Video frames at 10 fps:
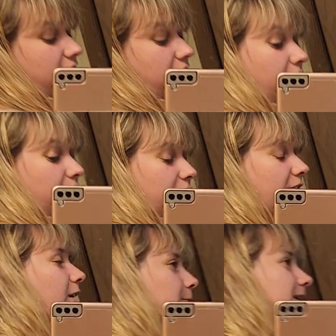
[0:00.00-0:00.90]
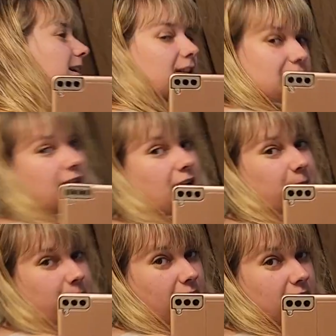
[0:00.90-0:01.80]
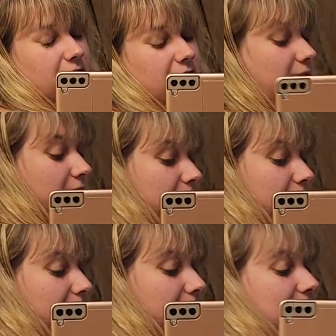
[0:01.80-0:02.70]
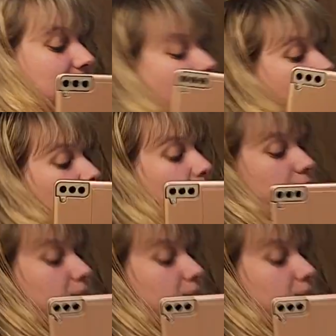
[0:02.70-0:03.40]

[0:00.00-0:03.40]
Your girl got really sunburned. And how?